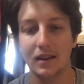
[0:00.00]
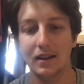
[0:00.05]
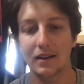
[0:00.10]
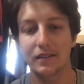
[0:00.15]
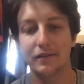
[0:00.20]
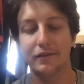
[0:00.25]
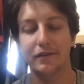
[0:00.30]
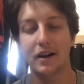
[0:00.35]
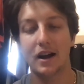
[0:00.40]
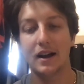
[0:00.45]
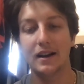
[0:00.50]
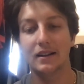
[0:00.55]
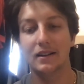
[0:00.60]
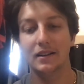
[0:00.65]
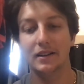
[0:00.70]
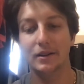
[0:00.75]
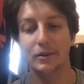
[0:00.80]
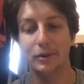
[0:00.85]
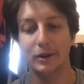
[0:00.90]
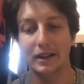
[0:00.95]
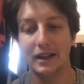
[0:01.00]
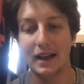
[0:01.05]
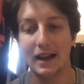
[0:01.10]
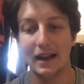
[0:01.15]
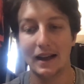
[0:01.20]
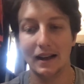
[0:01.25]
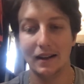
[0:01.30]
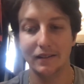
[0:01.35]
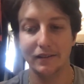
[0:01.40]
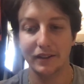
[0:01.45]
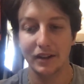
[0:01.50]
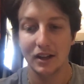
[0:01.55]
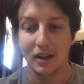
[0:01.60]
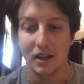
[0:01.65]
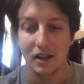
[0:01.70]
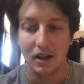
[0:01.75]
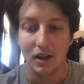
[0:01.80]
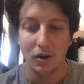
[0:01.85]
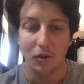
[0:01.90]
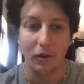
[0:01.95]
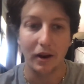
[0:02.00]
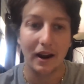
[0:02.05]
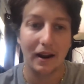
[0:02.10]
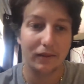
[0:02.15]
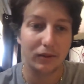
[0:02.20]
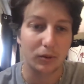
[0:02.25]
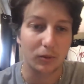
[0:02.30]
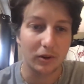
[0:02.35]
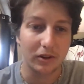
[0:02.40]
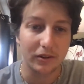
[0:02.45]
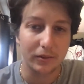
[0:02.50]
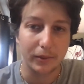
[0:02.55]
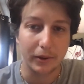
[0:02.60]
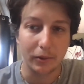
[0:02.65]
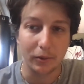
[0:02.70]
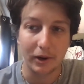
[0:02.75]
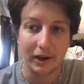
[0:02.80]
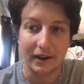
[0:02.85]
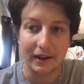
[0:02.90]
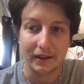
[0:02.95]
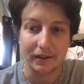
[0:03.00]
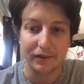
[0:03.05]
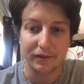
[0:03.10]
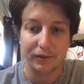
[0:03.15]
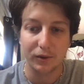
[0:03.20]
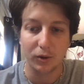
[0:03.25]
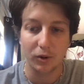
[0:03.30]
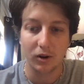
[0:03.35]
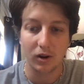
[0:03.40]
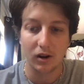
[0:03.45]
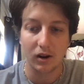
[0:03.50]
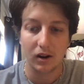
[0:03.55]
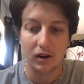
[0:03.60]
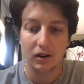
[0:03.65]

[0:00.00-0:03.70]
And finally, we have what everyone's been waiting for.